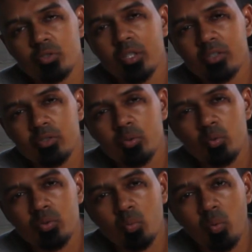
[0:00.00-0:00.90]
3 to
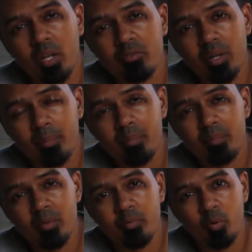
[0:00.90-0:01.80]
2 to 1 rep
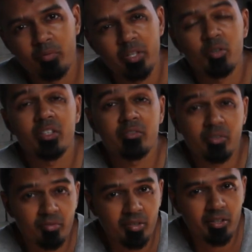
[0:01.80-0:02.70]
before failure or
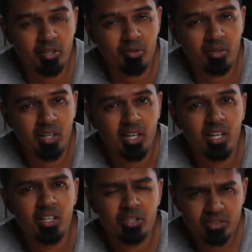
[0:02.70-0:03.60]
even failure,
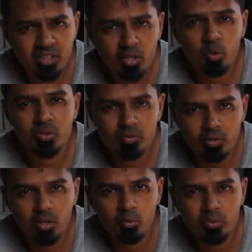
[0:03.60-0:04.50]
you're still going to
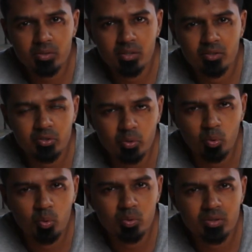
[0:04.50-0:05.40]
recruit
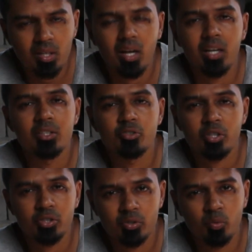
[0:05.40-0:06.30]
those high
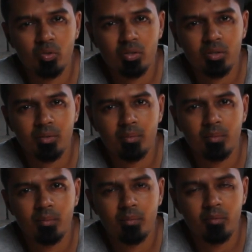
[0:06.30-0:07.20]
threshold
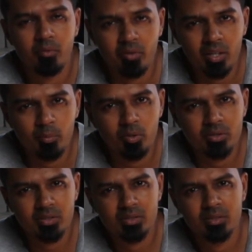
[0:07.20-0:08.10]

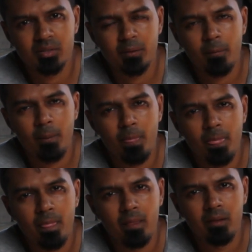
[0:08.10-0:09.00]
fibers.
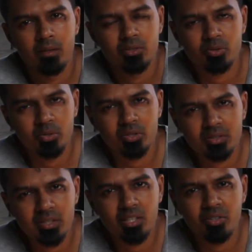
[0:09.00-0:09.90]
So you're
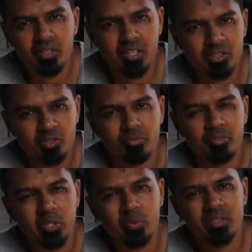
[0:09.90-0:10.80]
still going to get your
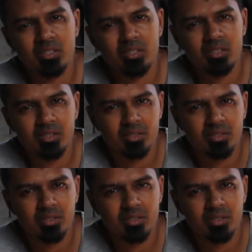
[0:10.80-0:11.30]
frequency.